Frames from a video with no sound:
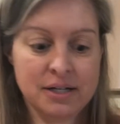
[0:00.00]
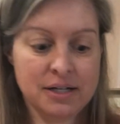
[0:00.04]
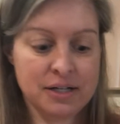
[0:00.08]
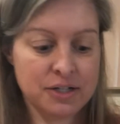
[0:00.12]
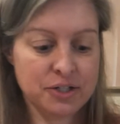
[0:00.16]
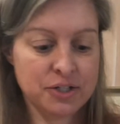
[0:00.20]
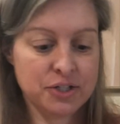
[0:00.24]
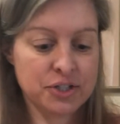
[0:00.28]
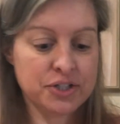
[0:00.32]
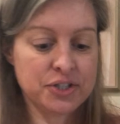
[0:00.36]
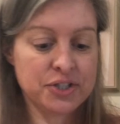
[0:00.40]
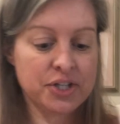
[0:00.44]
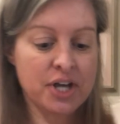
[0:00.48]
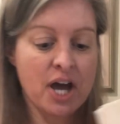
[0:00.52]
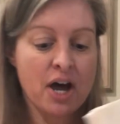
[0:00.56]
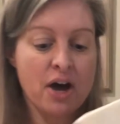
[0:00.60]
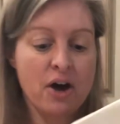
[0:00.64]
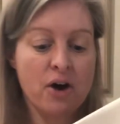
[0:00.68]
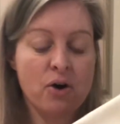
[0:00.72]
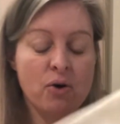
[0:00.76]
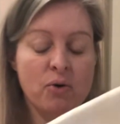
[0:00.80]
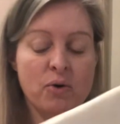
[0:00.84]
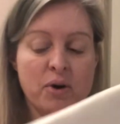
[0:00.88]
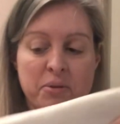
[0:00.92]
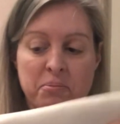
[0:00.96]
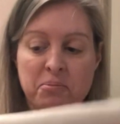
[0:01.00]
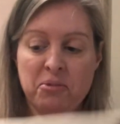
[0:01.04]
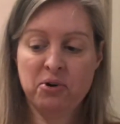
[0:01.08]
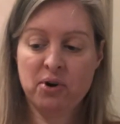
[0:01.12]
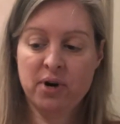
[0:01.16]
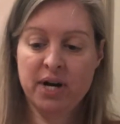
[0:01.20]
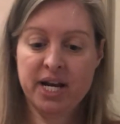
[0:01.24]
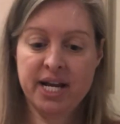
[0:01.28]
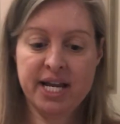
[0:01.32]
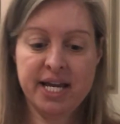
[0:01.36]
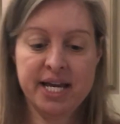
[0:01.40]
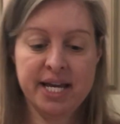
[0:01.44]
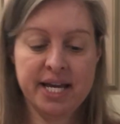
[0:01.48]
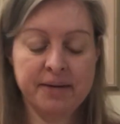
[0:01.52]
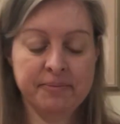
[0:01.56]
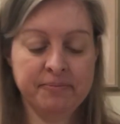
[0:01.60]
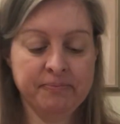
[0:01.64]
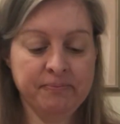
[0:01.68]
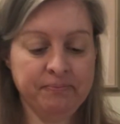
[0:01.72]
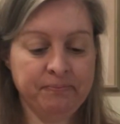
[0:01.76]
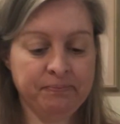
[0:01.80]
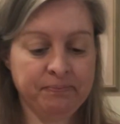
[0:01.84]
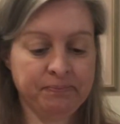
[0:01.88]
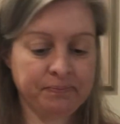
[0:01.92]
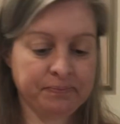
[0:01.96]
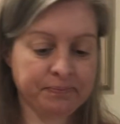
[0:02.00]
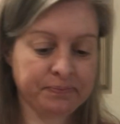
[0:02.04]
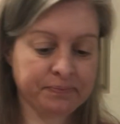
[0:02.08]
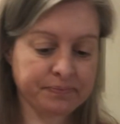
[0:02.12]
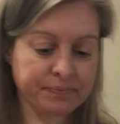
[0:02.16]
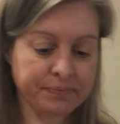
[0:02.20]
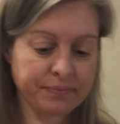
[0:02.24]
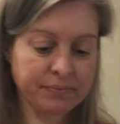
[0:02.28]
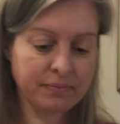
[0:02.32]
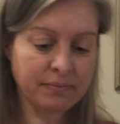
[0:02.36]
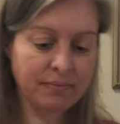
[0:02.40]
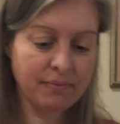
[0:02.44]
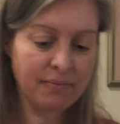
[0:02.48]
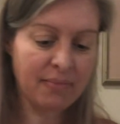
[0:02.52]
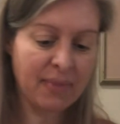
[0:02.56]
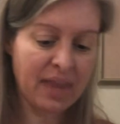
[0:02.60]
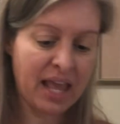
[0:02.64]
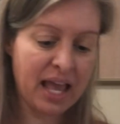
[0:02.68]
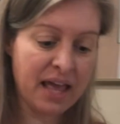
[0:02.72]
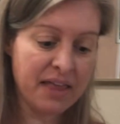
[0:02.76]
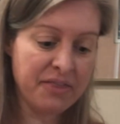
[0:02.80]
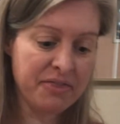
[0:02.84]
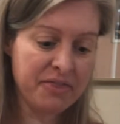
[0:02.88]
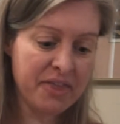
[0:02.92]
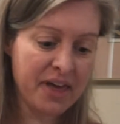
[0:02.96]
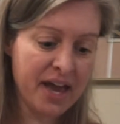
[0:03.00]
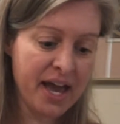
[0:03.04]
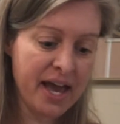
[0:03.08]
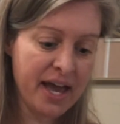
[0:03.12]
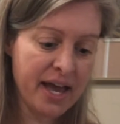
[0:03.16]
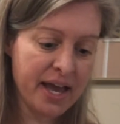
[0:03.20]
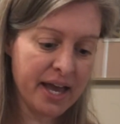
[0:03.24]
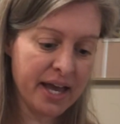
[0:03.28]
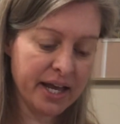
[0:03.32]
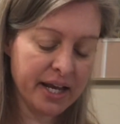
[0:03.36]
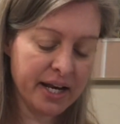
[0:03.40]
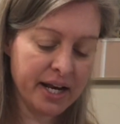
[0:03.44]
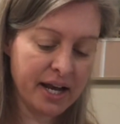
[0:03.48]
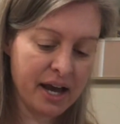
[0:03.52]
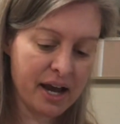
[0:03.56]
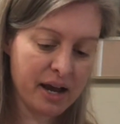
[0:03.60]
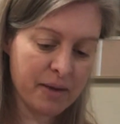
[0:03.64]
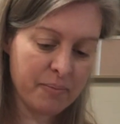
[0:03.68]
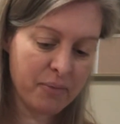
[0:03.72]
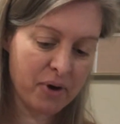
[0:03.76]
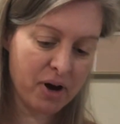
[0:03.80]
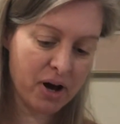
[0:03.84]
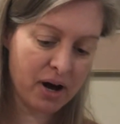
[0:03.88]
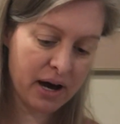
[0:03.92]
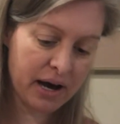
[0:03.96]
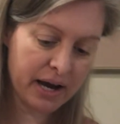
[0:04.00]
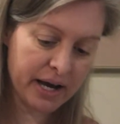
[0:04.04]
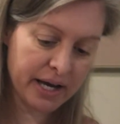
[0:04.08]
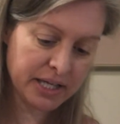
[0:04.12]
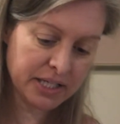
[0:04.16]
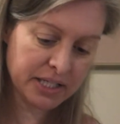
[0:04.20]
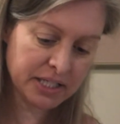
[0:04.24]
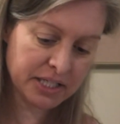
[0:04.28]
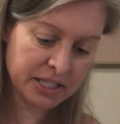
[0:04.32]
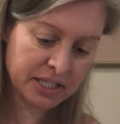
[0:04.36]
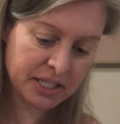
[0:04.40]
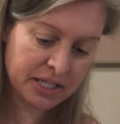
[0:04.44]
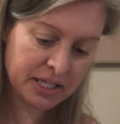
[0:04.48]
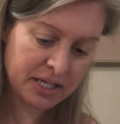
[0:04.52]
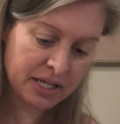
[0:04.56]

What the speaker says: So pretty. And then I bought